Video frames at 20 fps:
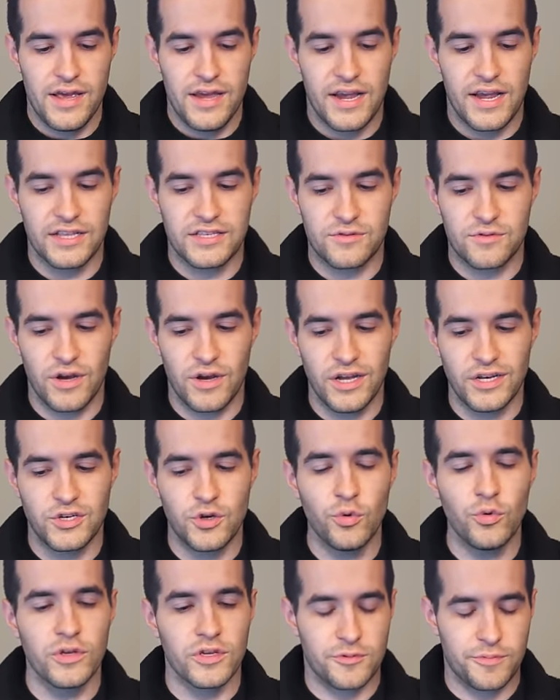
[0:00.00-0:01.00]
It's a
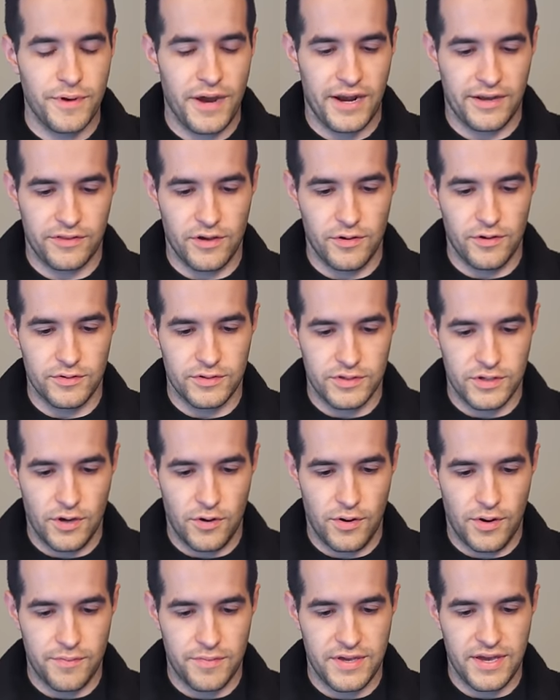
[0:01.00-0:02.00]
duelist pack though,
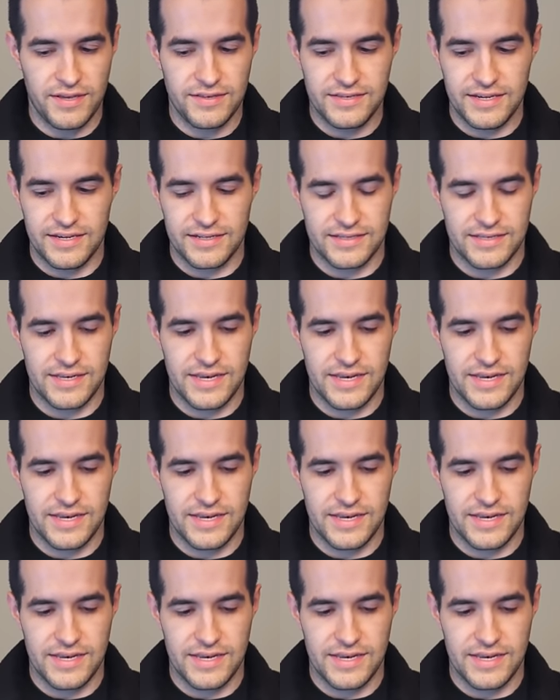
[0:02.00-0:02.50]
so I'm guessing it's